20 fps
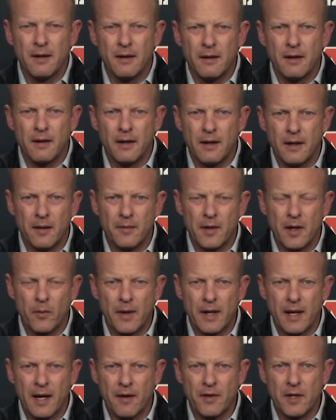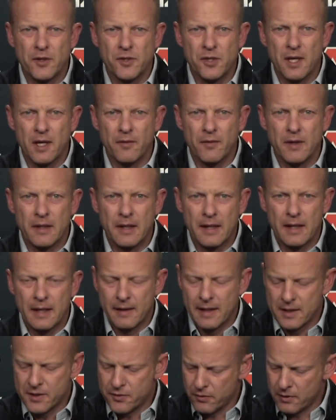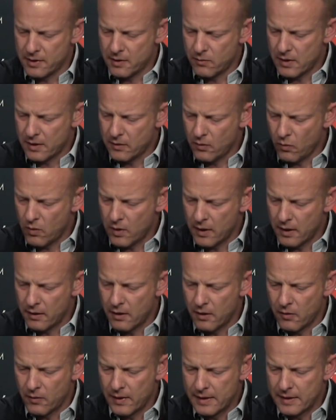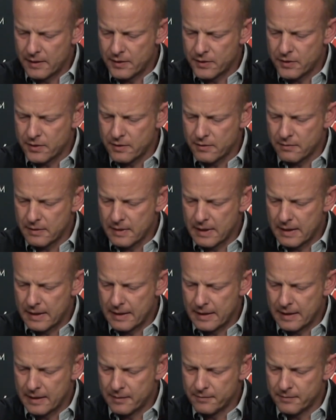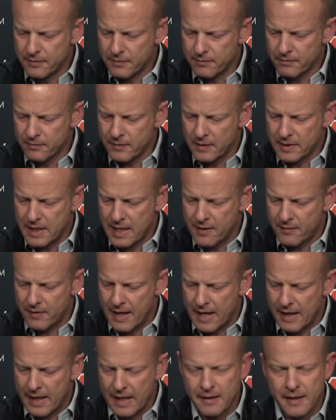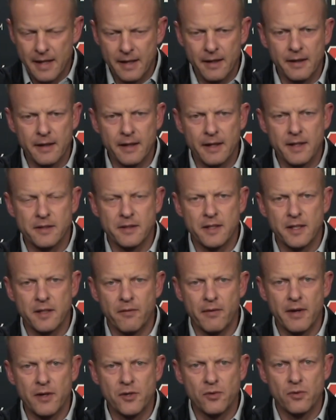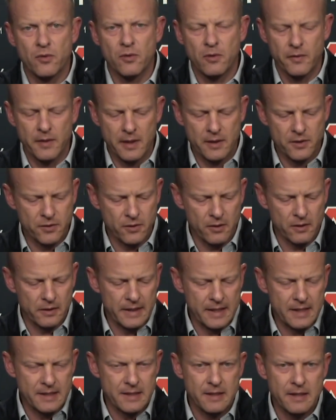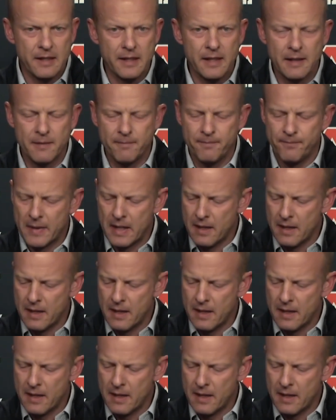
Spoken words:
that we have each and every day. That's really what the 1-0 is. is having that identity as an individual and then certainly as a team.